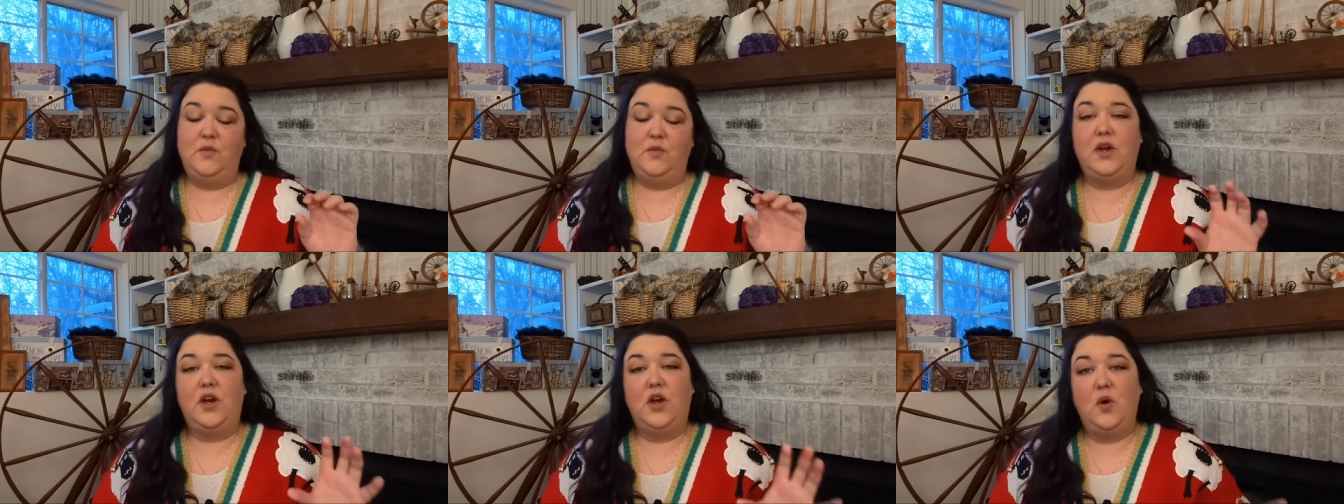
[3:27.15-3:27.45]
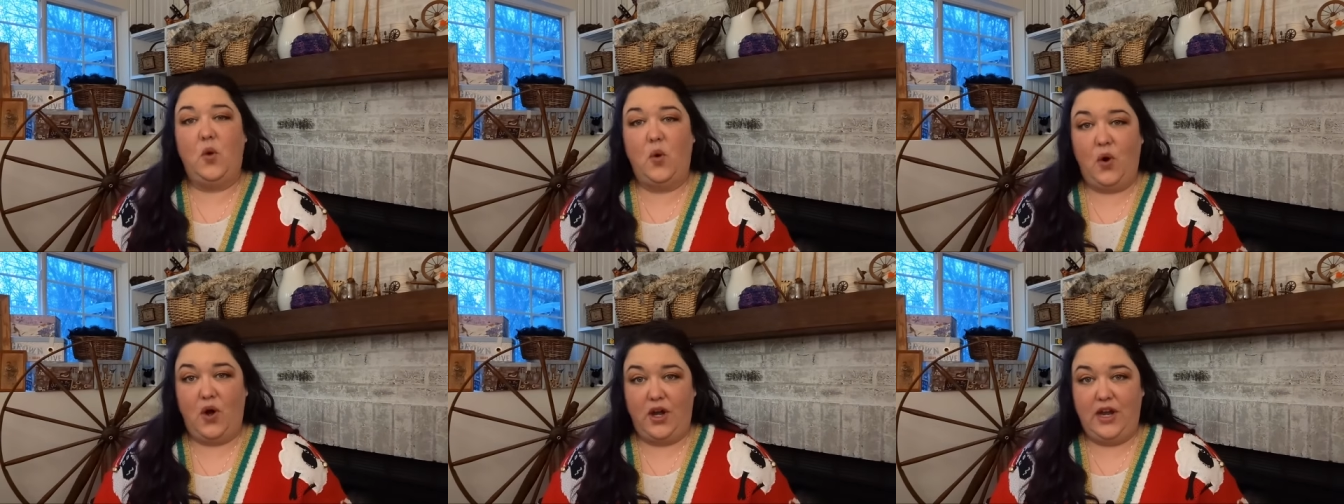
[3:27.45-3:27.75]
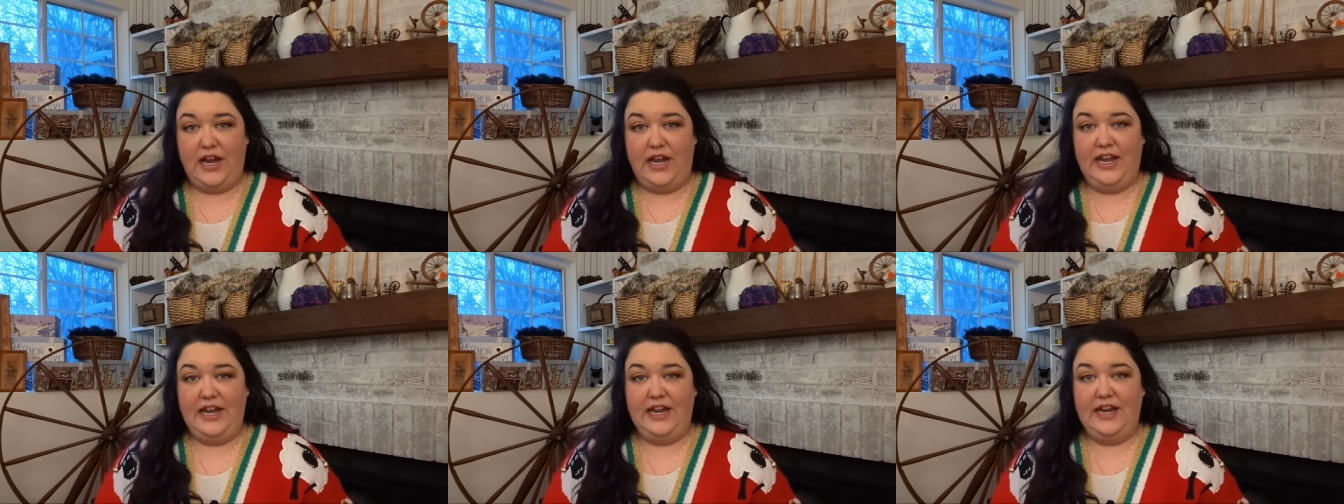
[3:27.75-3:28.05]

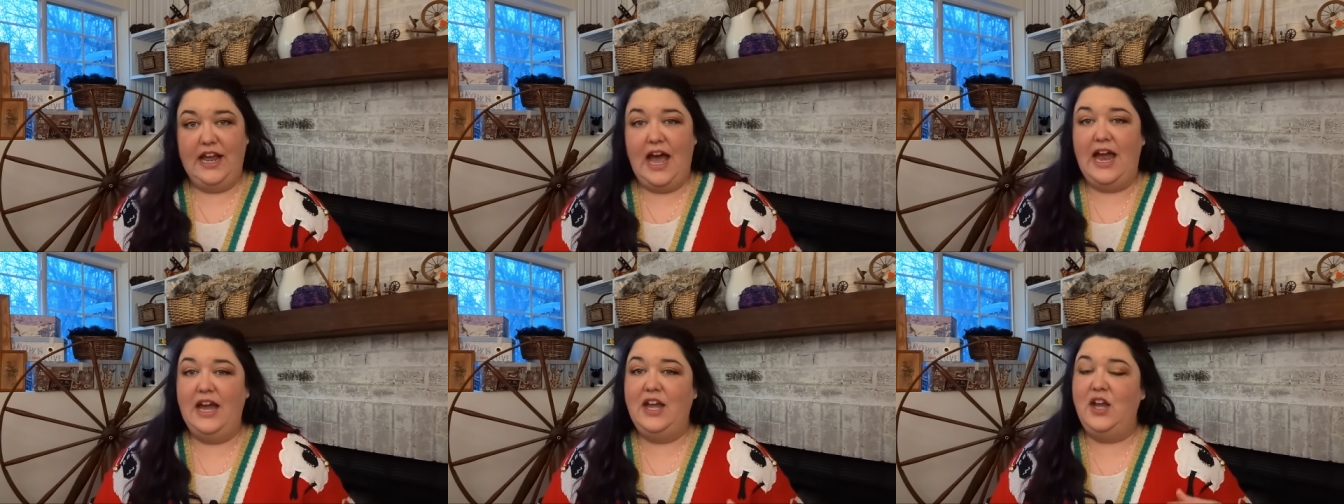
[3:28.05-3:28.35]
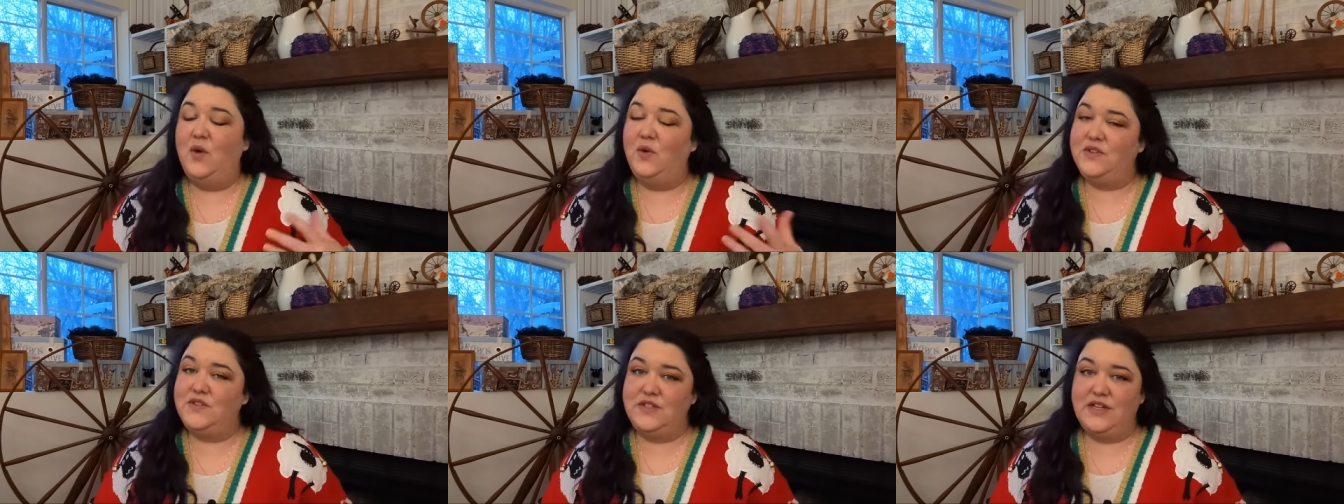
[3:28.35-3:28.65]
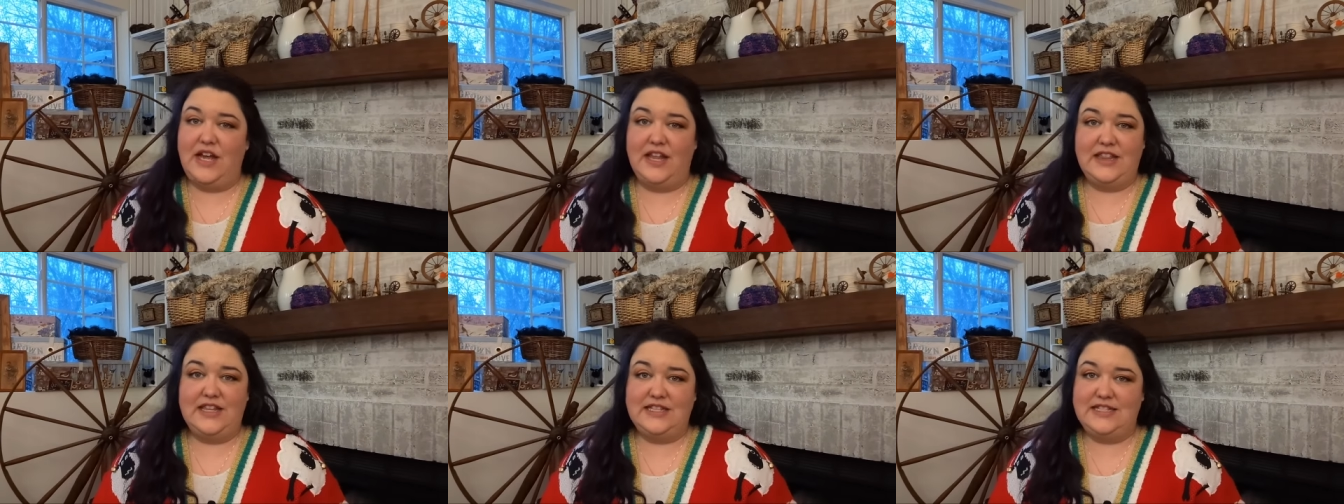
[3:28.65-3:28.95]
recording, I know it's
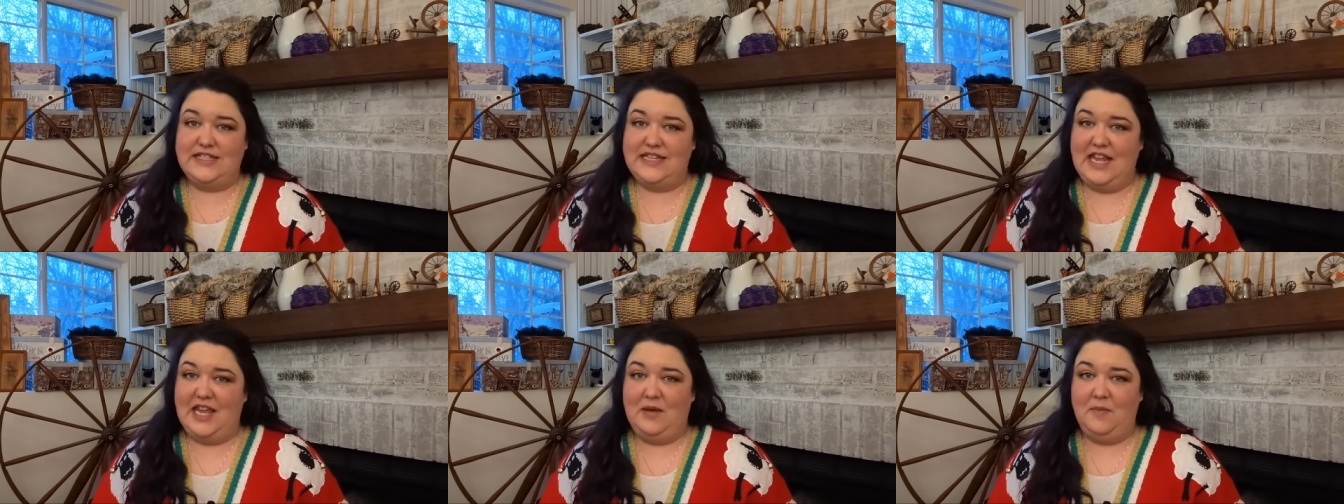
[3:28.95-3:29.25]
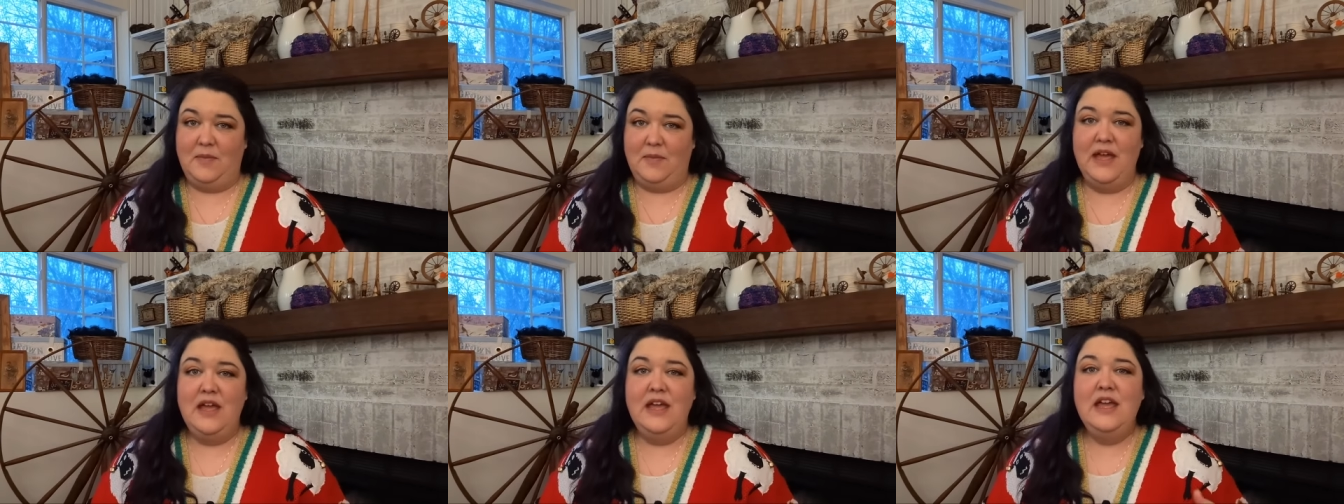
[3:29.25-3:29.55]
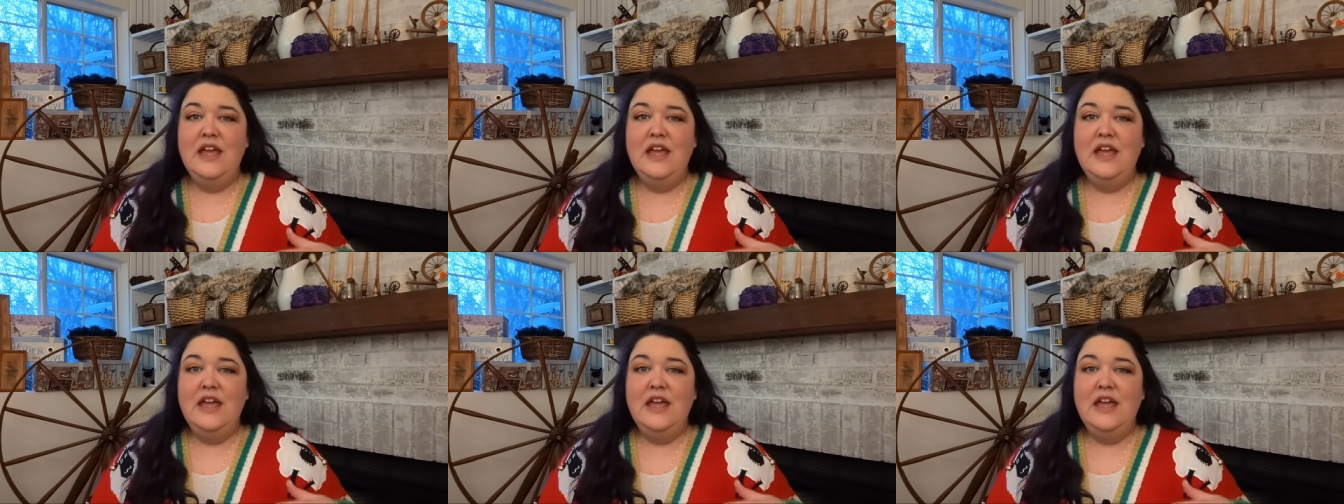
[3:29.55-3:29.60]
not the same